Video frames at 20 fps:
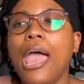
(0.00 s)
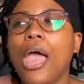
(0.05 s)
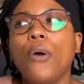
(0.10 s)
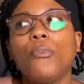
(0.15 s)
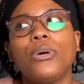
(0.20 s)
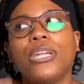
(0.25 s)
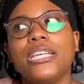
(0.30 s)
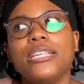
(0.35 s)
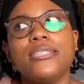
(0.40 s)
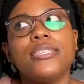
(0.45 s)

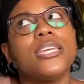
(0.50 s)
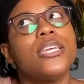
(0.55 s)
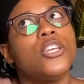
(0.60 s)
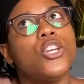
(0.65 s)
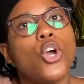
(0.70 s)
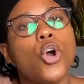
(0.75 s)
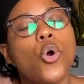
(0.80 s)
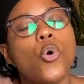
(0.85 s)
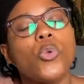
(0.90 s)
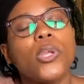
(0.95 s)
But he's like,
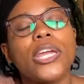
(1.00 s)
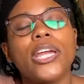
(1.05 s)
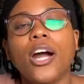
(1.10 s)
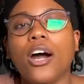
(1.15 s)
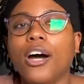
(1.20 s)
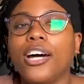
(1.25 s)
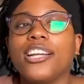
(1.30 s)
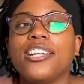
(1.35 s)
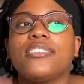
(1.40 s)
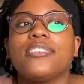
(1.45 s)
no, like,
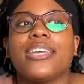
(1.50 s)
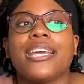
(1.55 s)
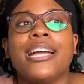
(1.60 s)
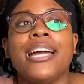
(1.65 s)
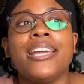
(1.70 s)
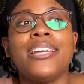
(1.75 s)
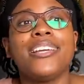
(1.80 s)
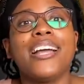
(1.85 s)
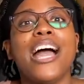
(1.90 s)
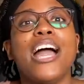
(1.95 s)
honest, like,
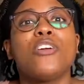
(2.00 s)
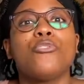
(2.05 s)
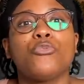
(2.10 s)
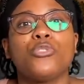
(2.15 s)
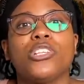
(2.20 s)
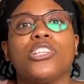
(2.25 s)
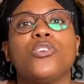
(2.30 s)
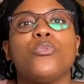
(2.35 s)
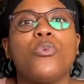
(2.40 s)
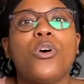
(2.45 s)
I
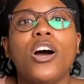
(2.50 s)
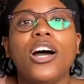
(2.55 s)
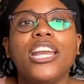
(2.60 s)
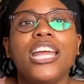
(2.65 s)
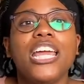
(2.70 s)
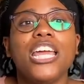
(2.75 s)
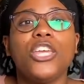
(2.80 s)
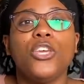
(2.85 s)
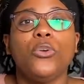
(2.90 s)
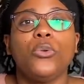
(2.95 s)
really want
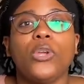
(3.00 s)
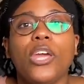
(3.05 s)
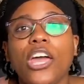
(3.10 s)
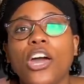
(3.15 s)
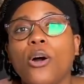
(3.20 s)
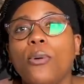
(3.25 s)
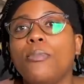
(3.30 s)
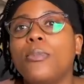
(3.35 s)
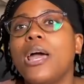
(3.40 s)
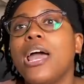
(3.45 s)
you to
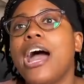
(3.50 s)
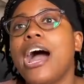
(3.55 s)
help.